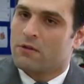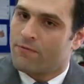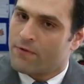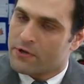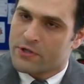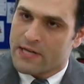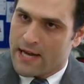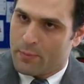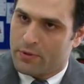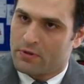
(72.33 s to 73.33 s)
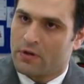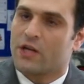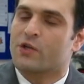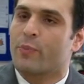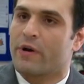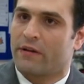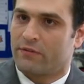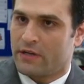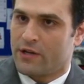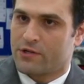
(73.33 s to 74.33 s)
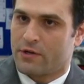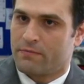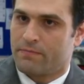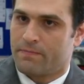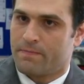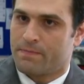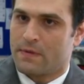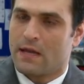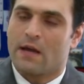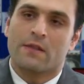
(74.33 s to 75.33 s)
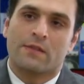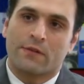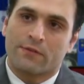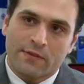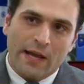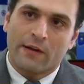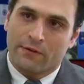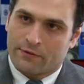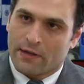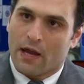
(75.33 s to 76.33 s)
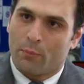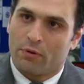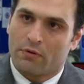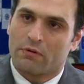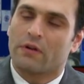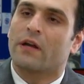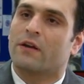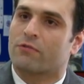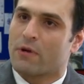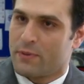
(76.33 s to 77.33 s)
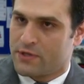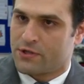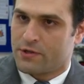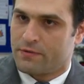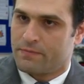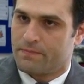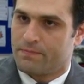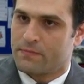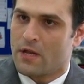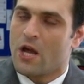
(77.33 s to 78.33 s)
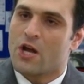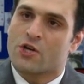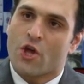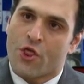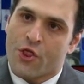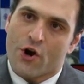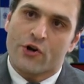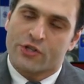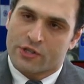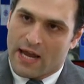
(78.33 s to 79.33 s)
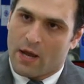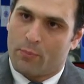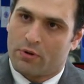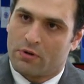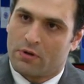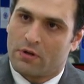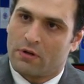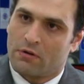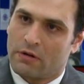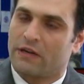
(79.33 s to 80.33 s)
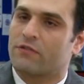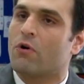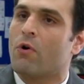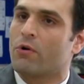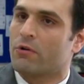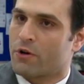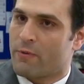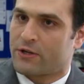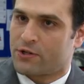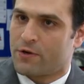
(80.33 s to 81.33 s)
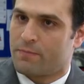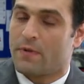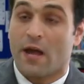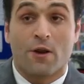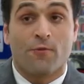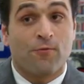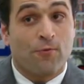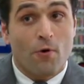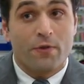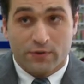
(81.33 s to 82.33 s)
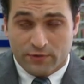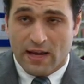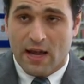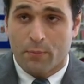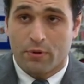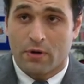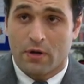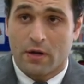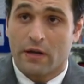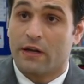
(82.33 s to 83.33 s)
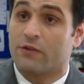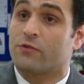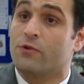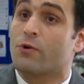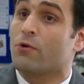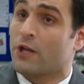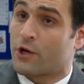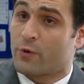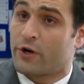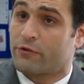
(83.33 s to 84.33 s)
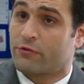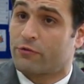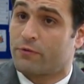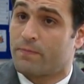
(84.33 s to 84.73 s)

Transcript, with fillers: The first step is pronunciation. The second step is repetition. The third step is oral correction. And the fourth step is neural networks.